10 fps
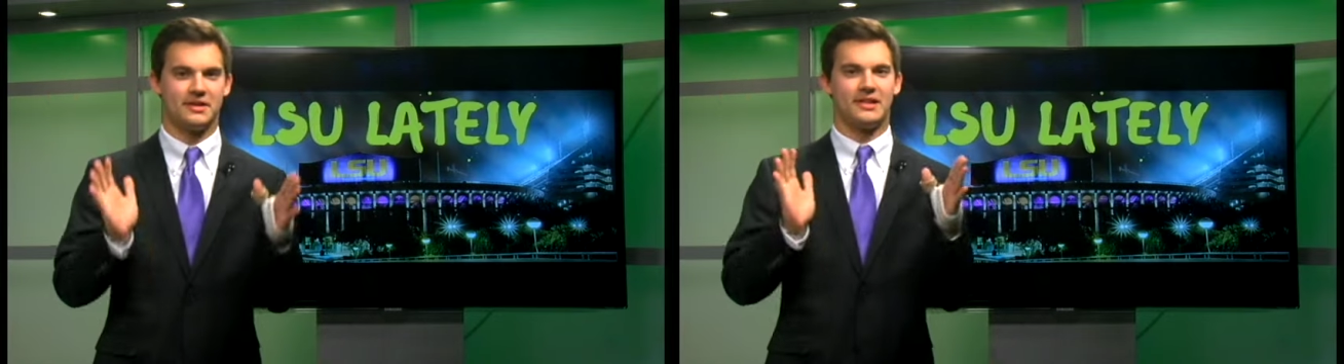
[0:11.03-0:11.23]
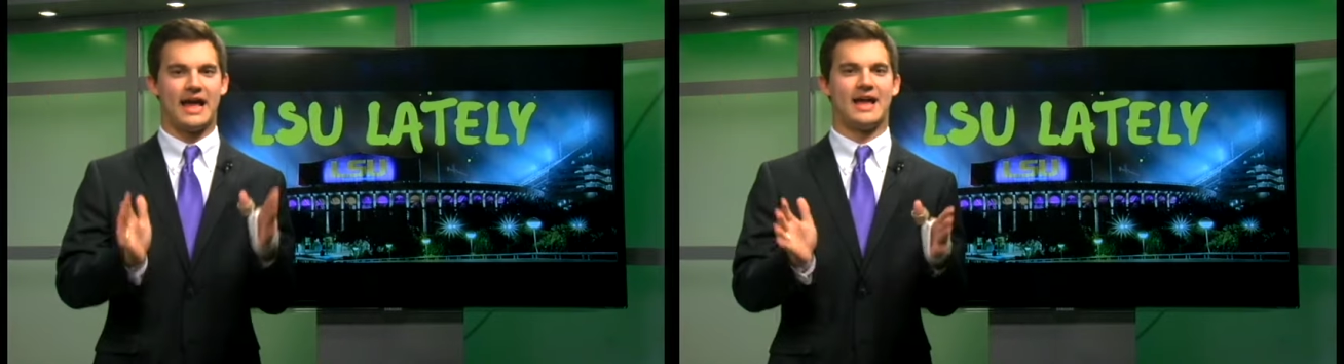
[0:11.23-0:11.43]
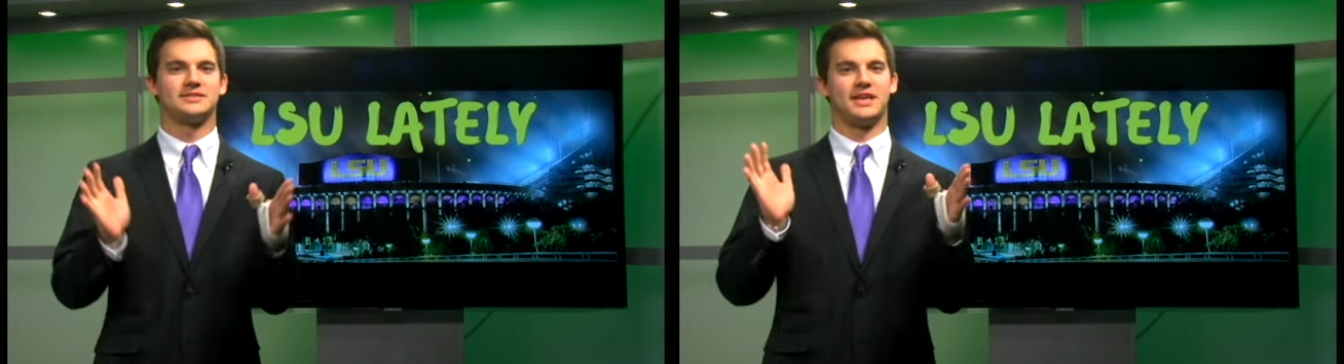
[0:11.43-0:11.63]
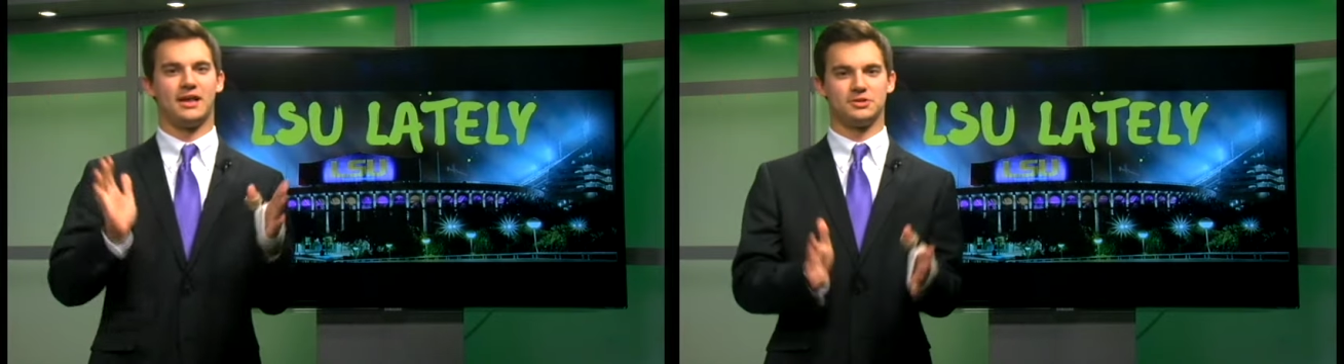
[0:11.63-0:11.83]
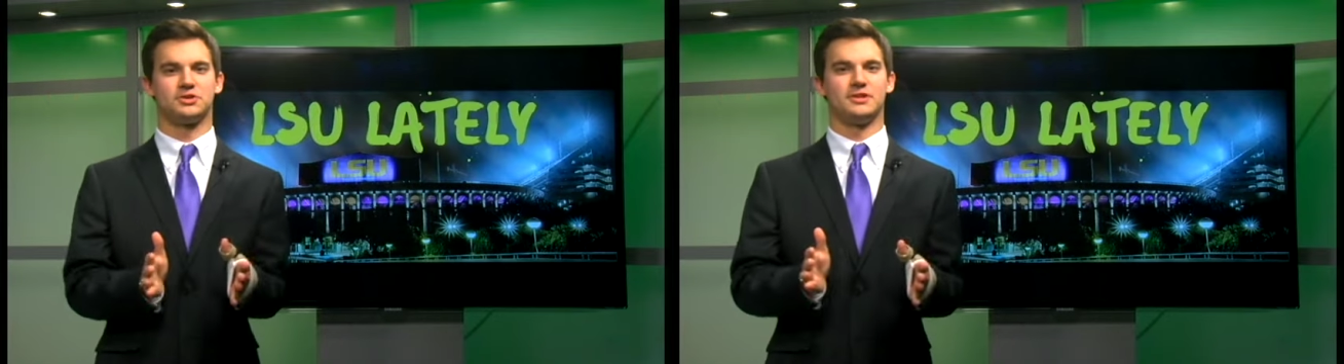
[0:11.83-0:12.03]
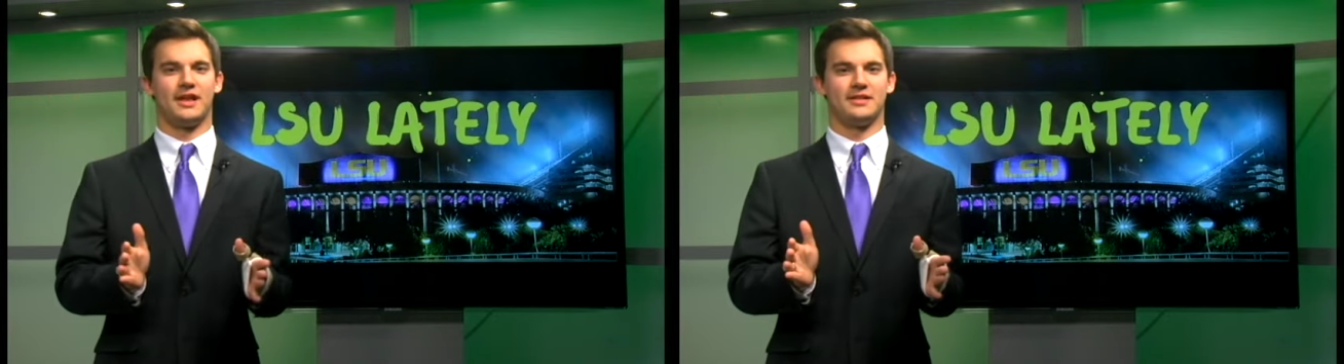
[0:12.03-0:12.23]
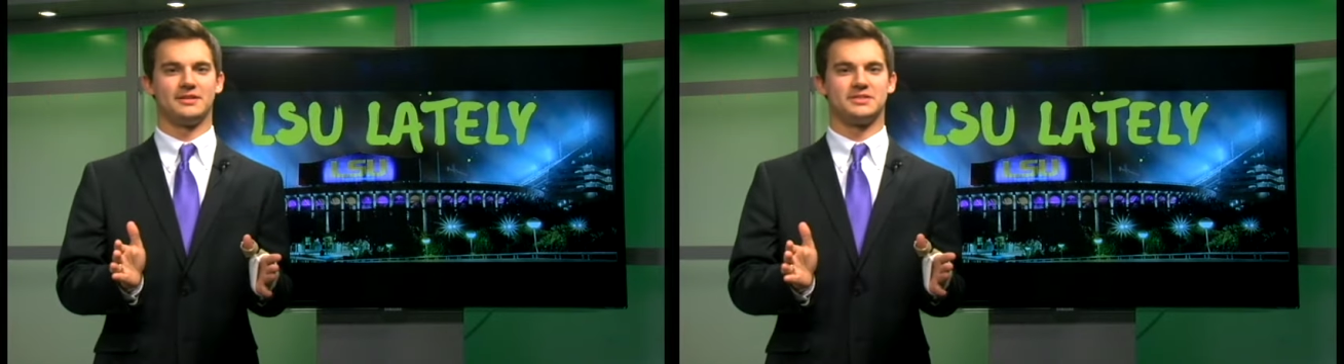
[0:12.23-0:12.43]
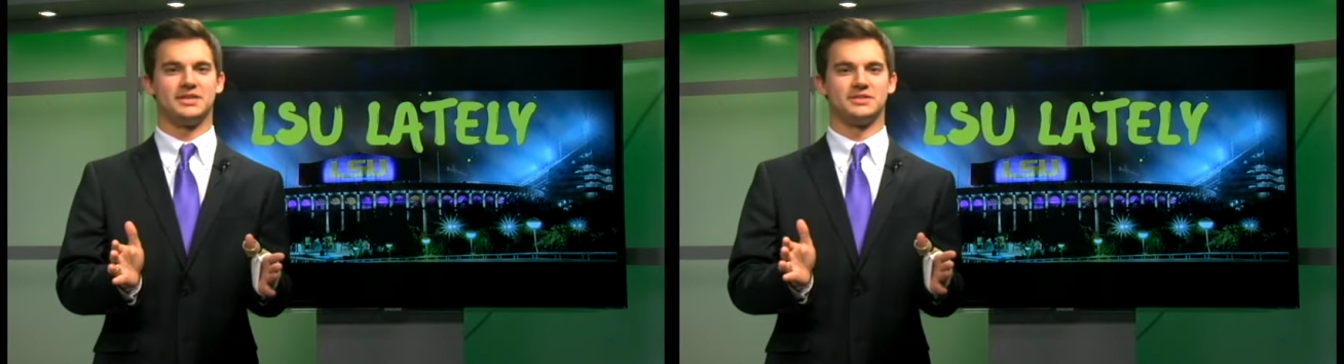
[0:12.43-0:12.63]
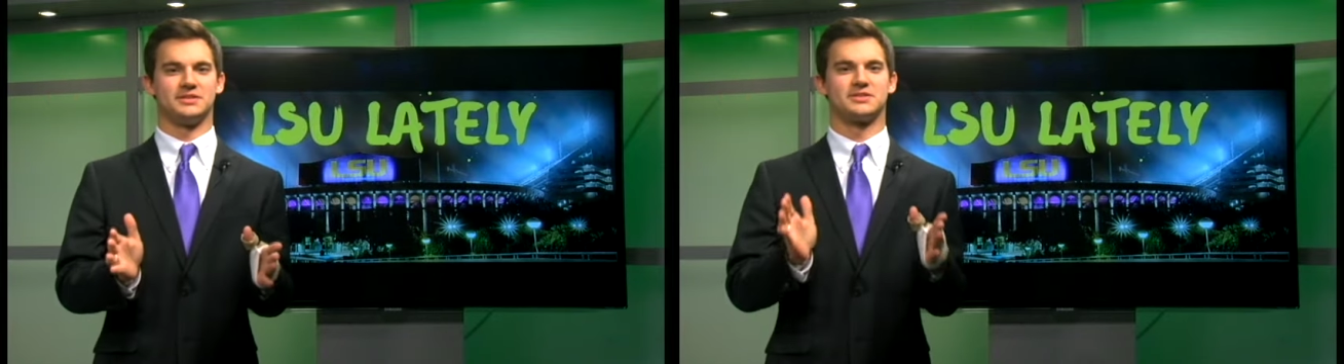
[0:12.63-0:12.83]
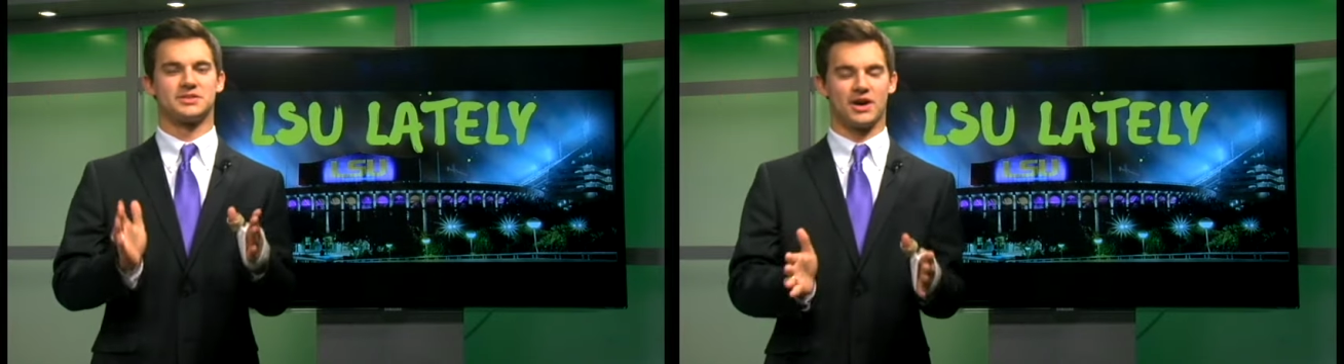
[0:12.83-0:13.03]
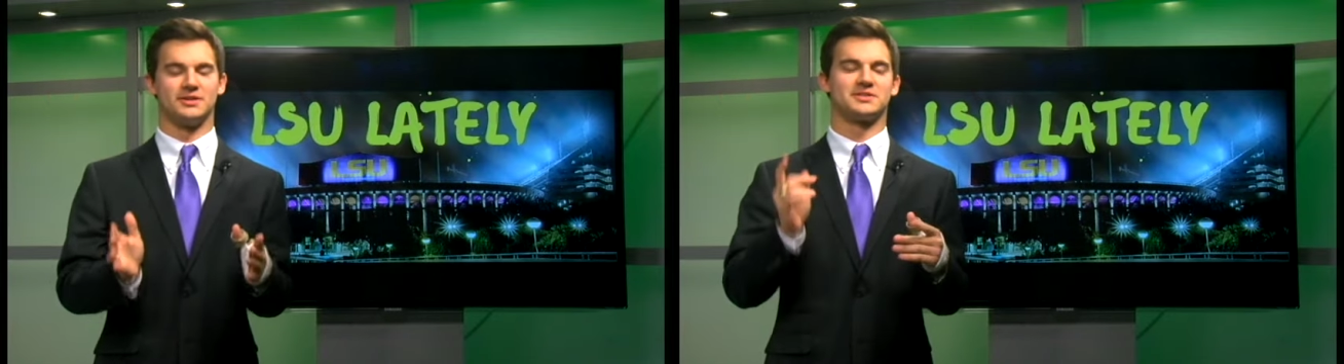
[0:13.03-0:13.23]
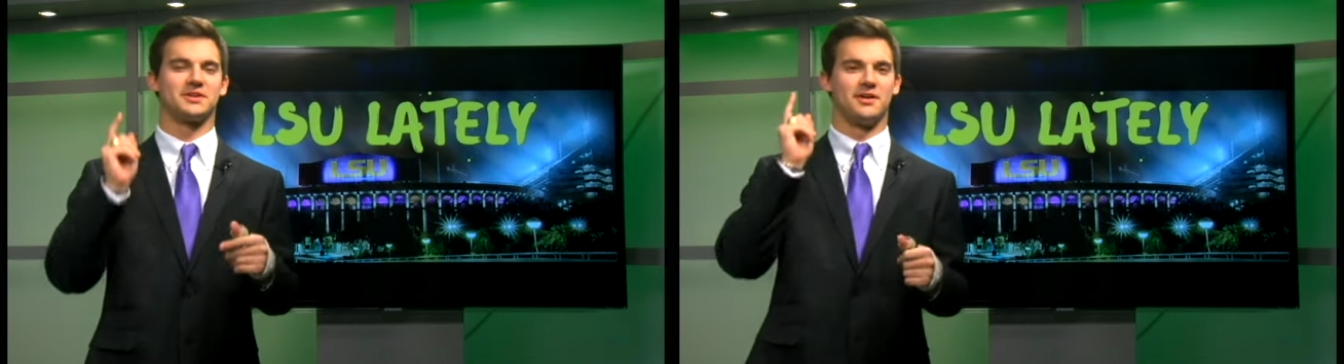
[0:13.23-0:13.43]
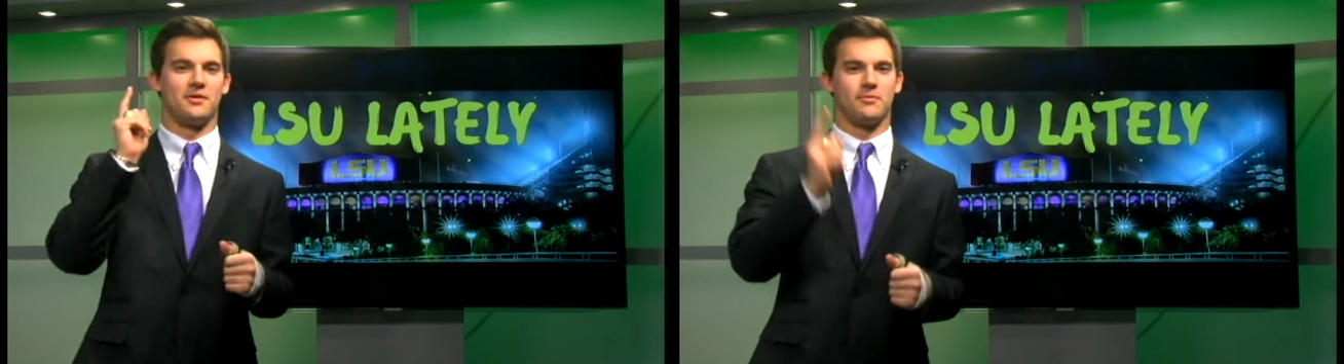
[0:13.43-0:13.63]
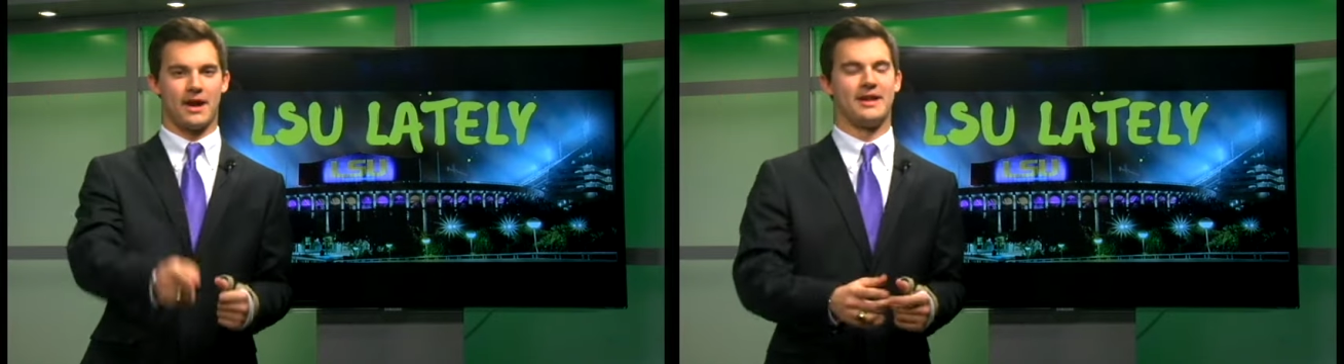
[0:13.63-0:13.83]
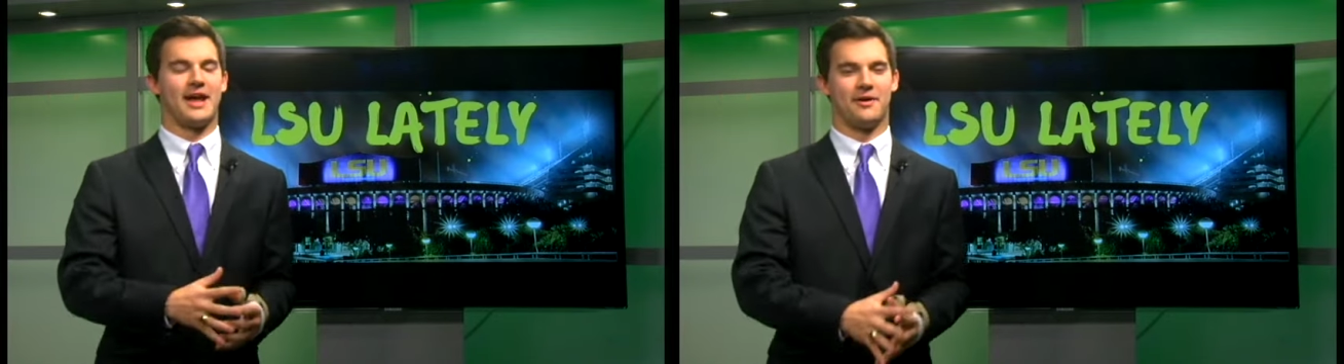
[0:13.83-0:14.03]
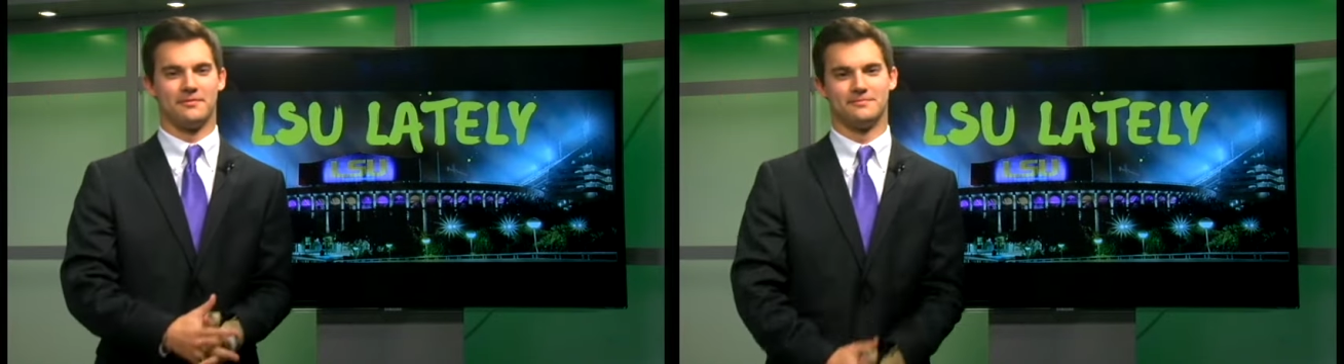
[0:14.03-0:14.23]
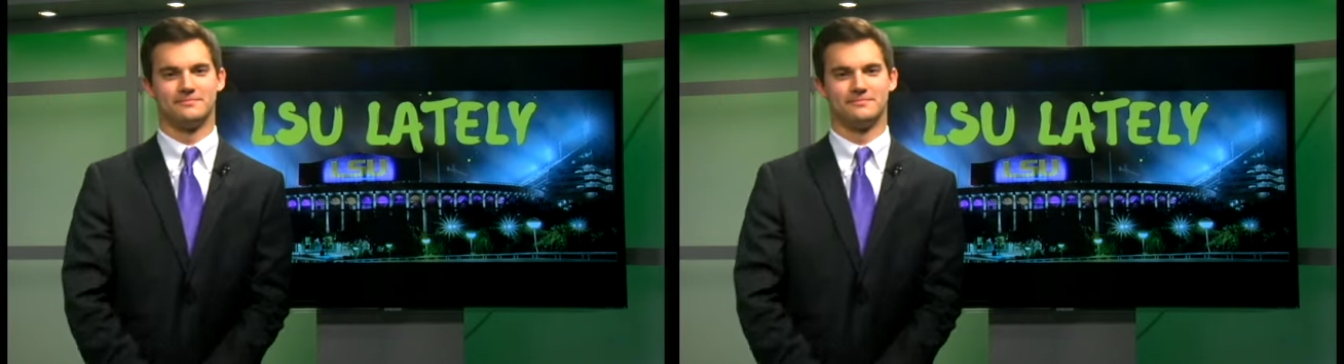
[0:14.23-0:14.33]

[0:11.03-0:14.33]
The last LSU Lately of the season starts right now.